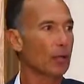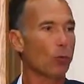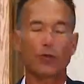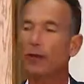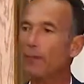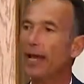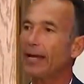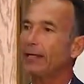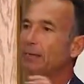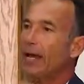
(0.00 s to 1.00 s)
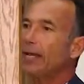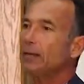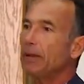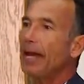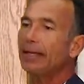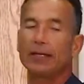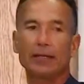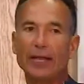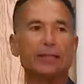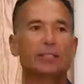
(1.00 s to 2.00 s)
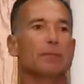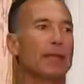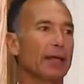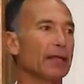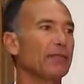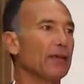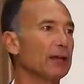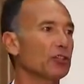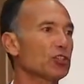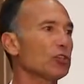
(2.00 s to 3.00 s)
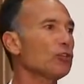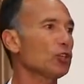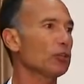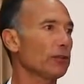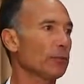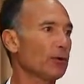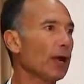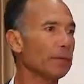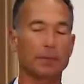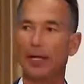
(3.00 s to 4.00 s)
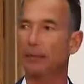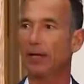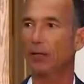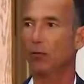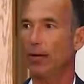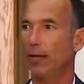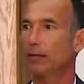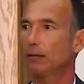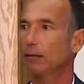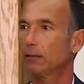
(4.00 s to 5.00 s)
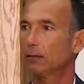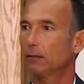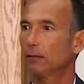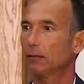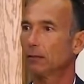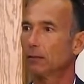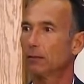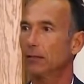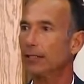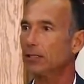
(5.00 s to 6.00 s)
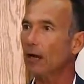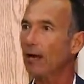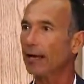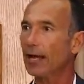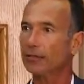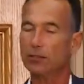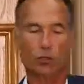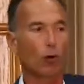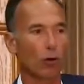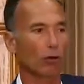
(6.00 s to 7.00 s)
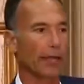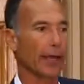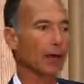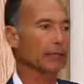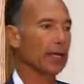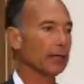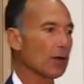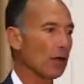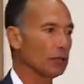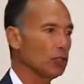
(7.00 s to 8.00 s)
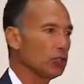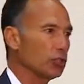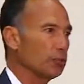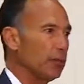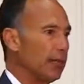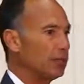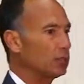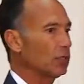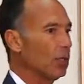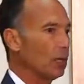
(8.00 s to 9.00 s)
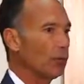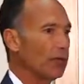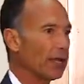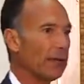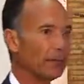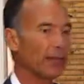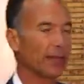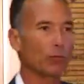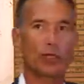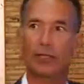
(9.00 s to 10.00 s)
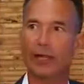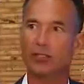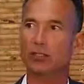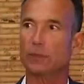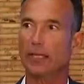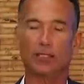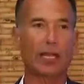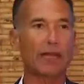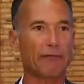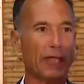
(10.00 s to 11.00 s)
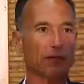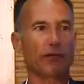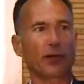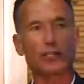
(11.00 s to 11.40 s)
Well, they're patenting. That doesn't mean they found a solution to their problem yet, by the way. That's how I got this oral care technology just placed with the company that we licensed, because I found a very